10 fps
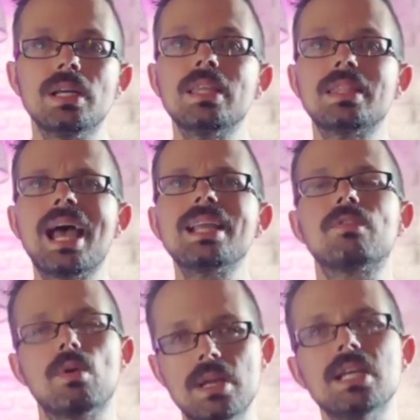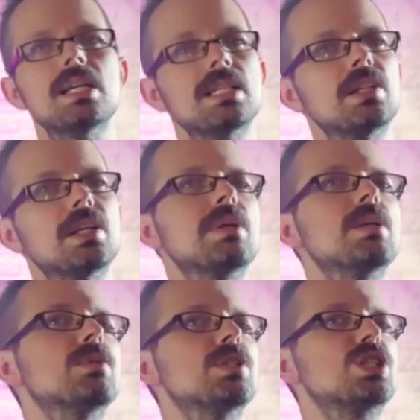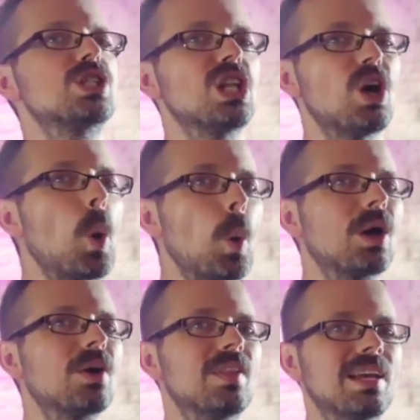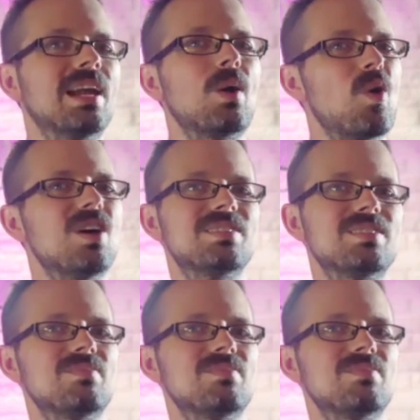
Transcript: That for me is a little bit slower than I want,